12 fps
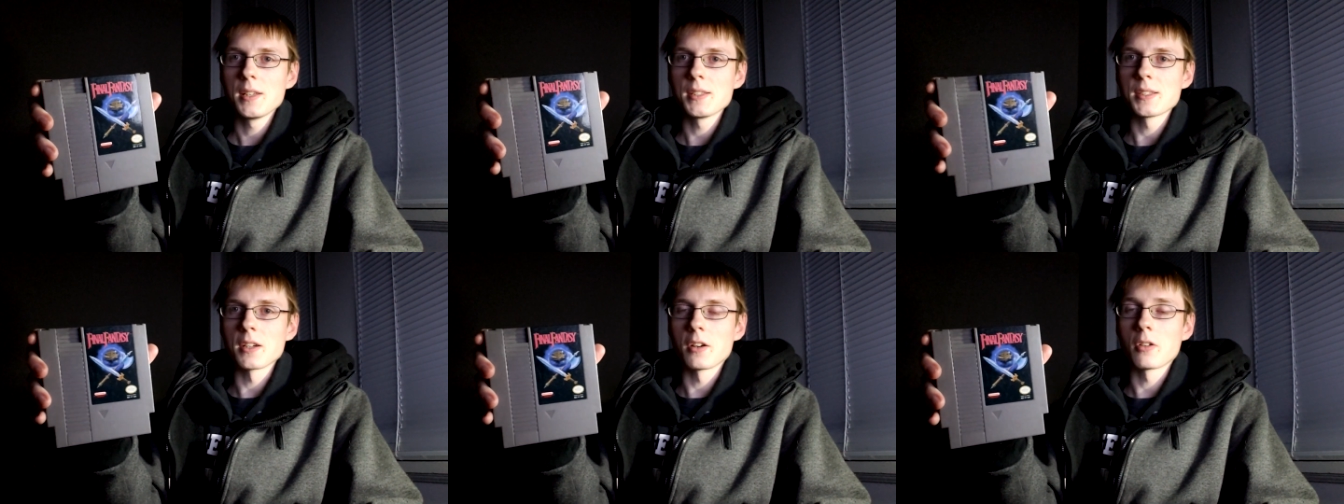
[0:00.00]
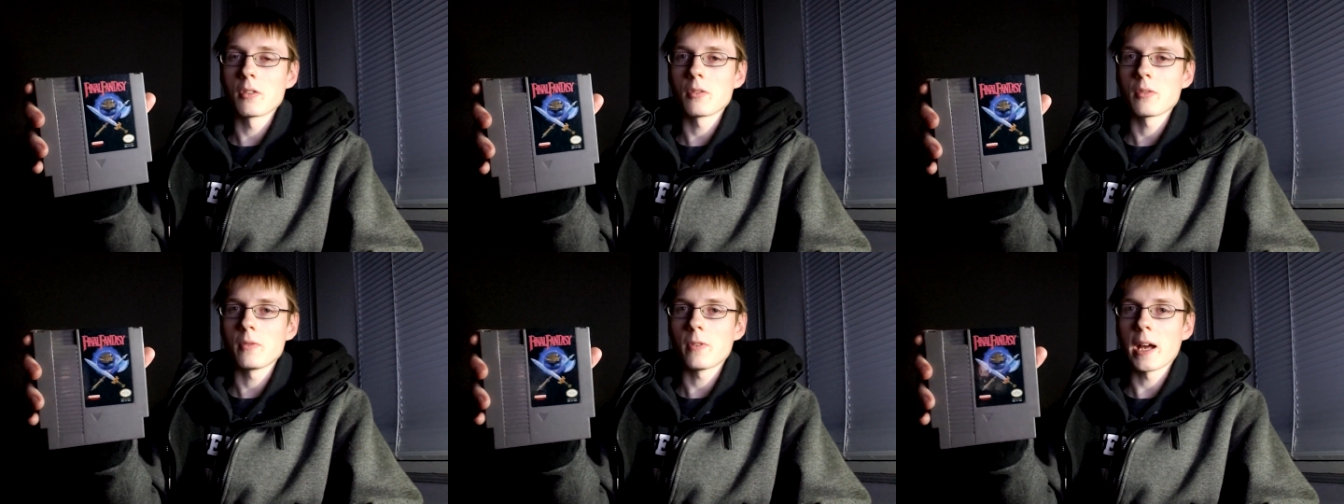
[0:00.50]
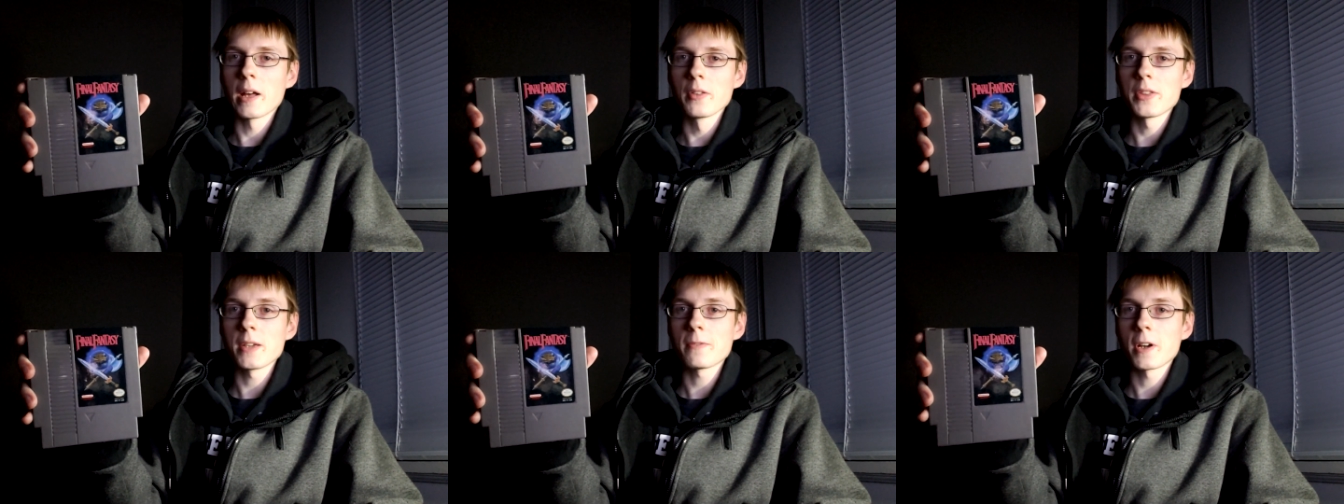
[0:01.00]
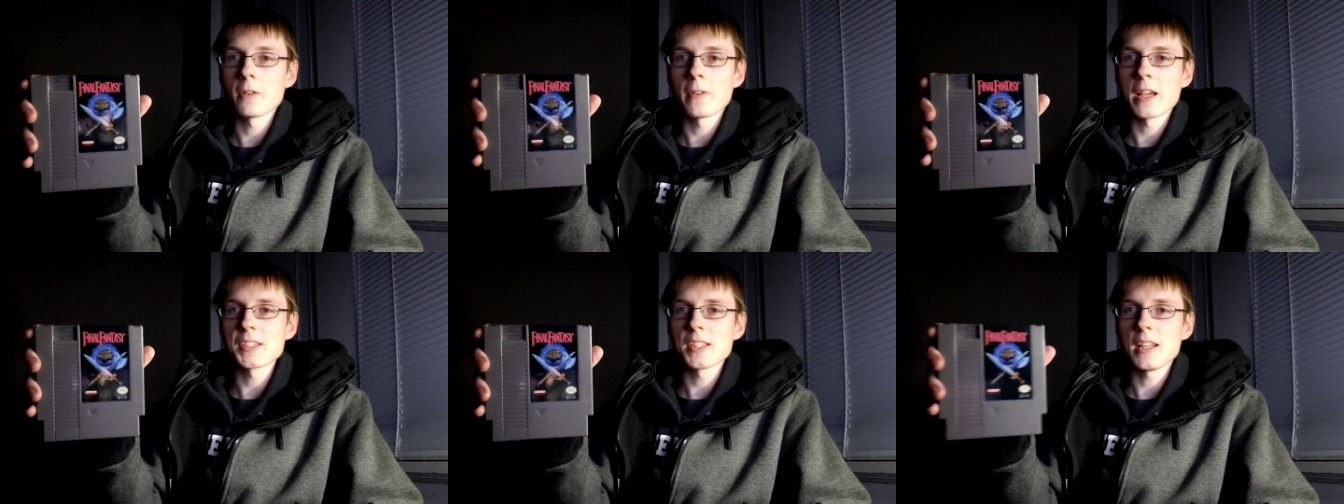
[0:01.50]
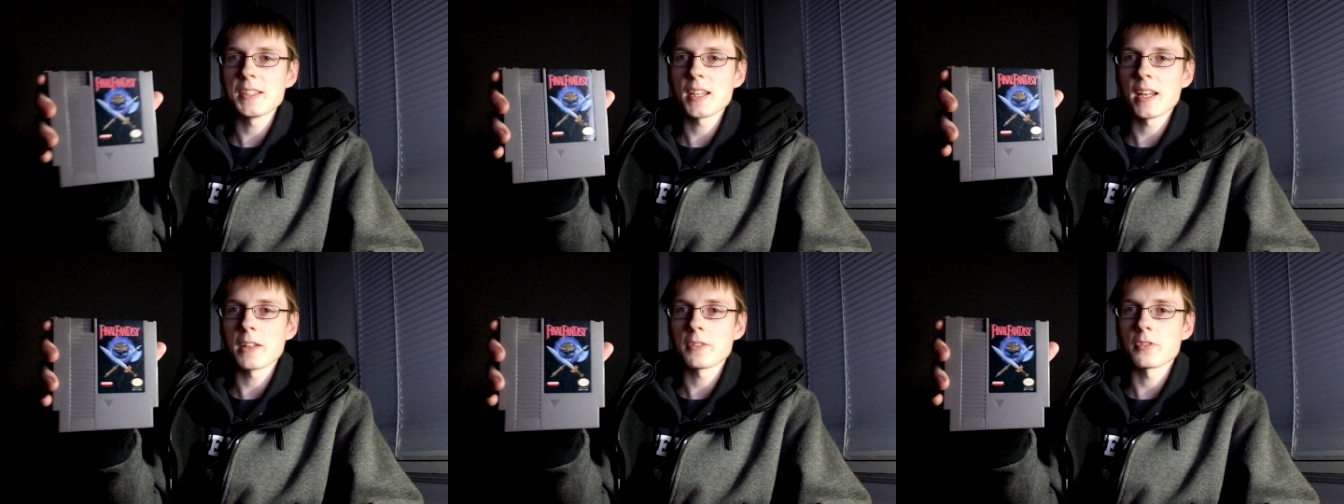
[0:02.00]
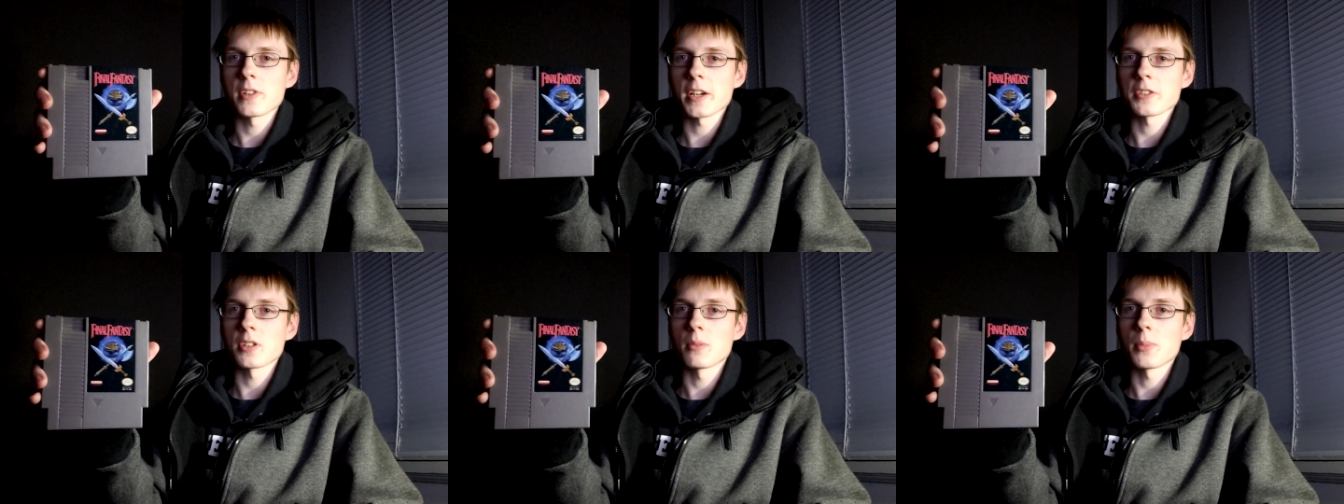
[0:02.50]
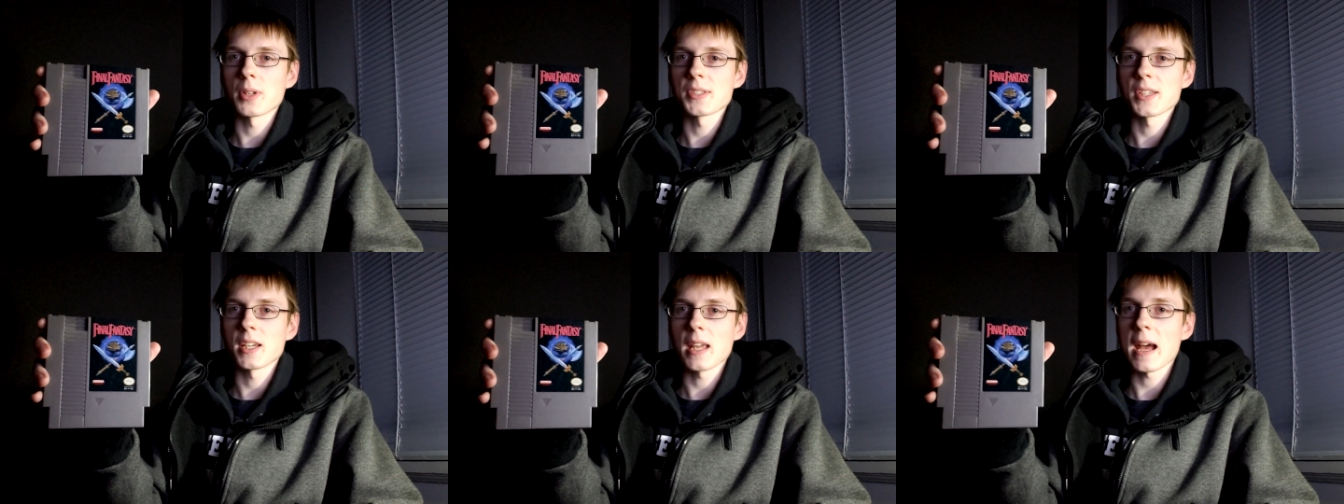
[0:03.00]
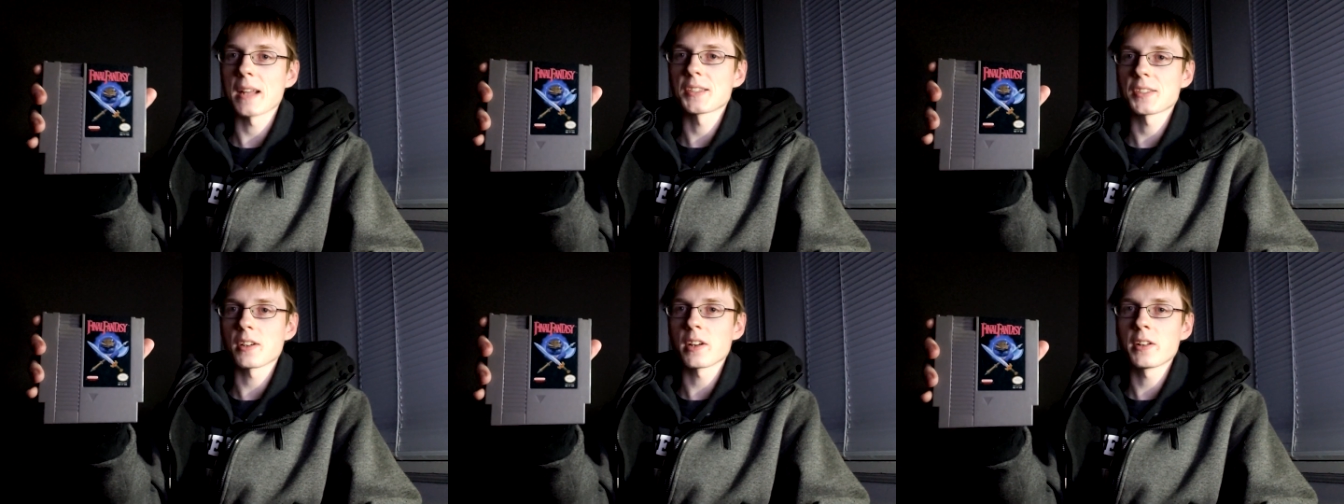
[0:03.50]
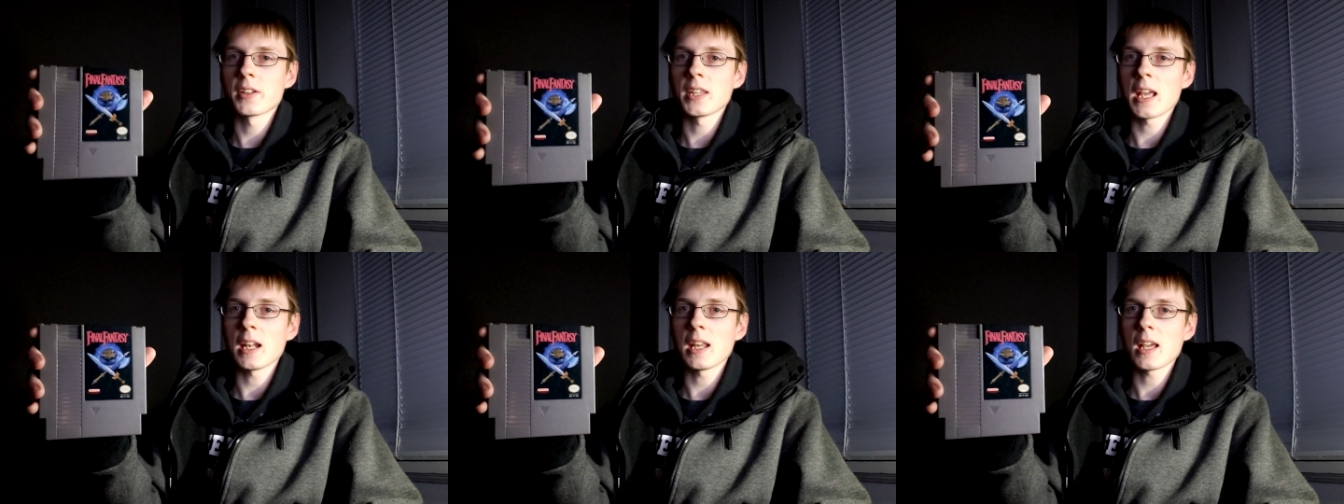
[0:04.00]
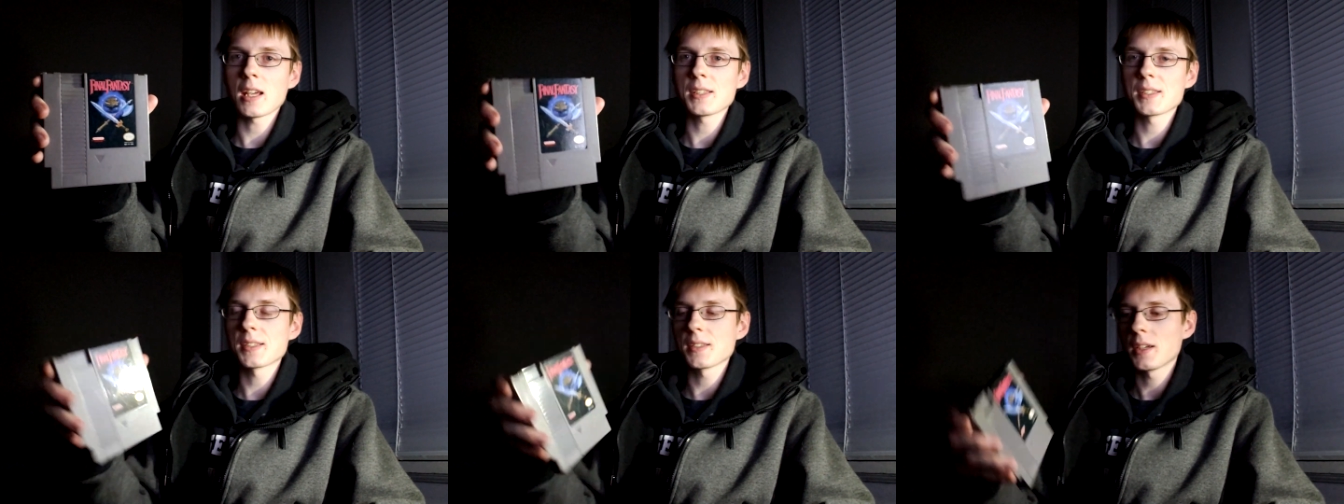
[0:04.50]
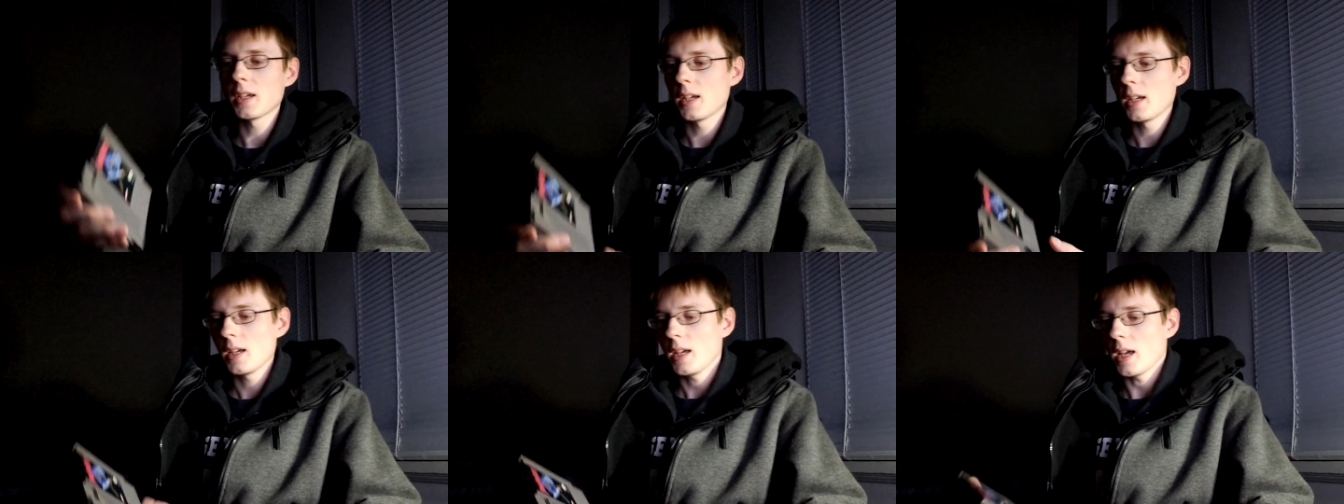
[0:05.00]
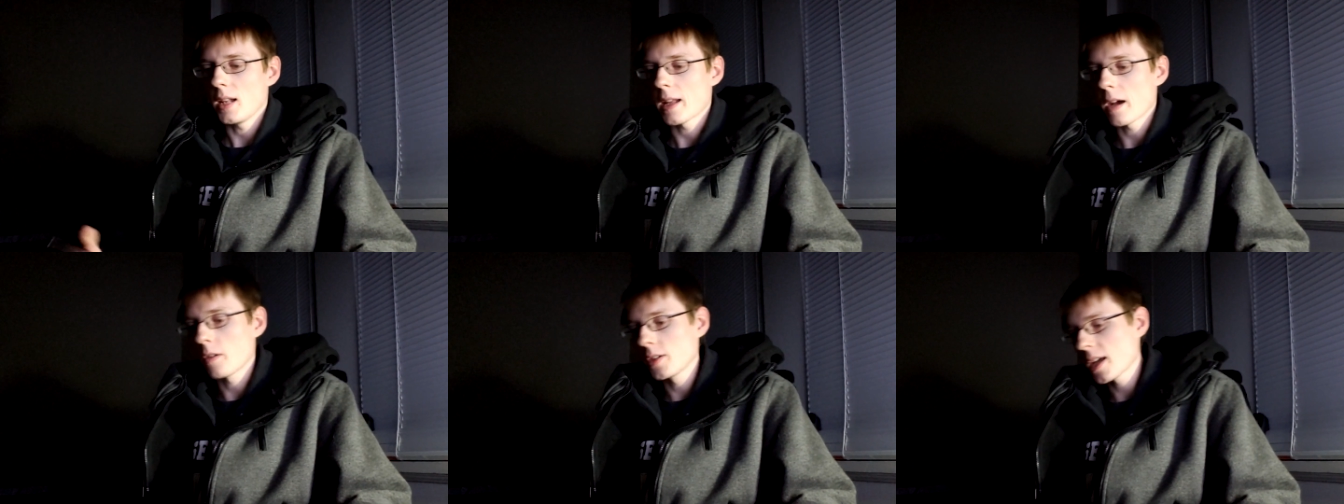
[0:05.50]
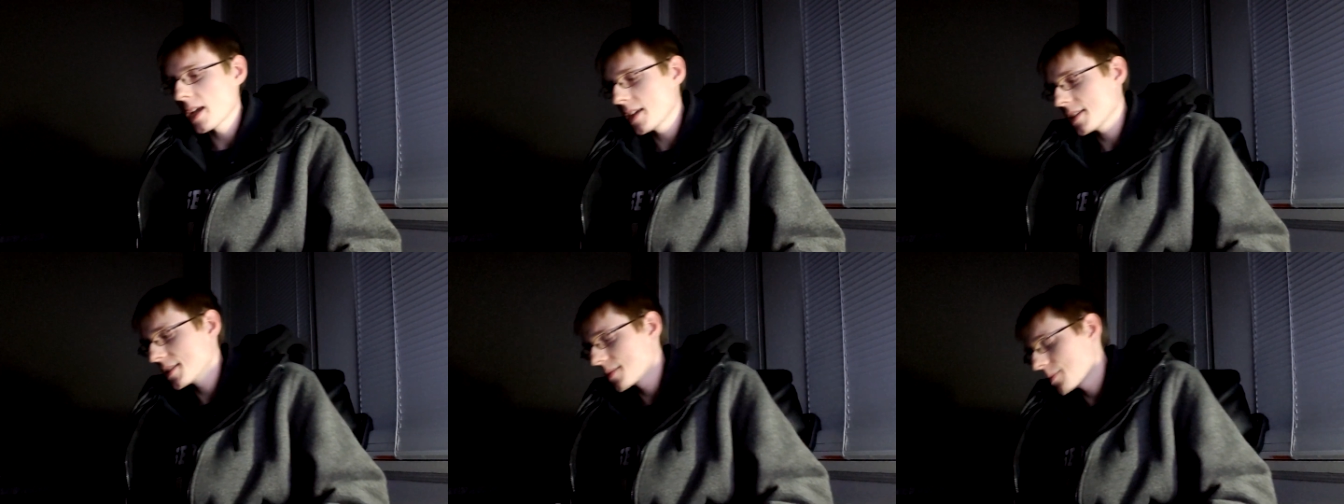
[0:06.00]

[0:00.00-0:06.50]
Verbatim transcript: So, I don't think Final Fantasy needs any introduction, but uh, yeah, it started on the NES, and nowadays,